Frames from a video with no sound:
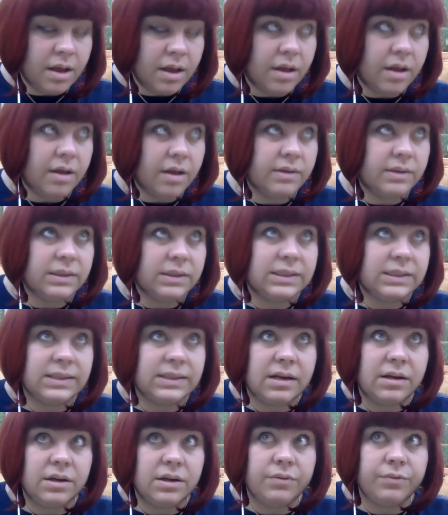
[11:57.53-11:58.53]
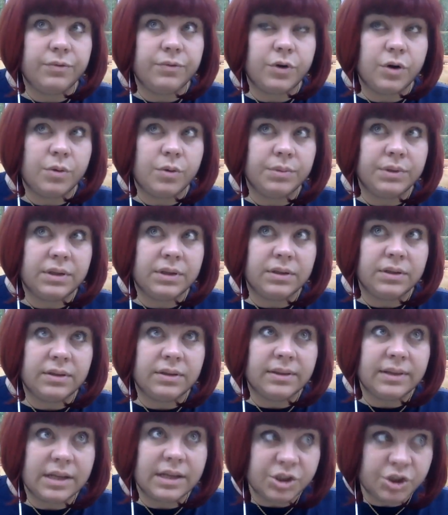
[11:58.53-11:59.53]
understanding from the
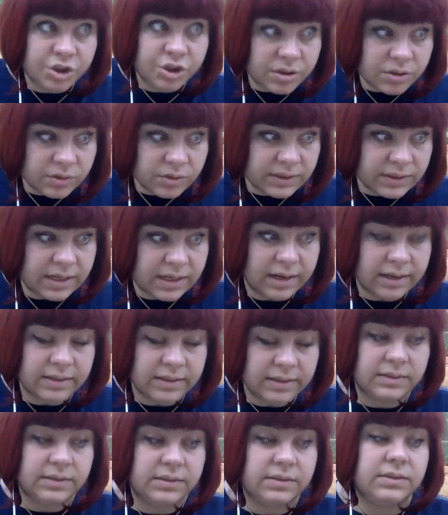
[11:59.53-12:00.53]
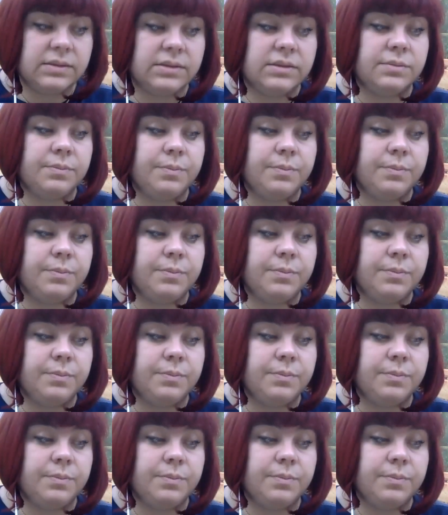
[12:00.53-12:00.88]
natural sciences,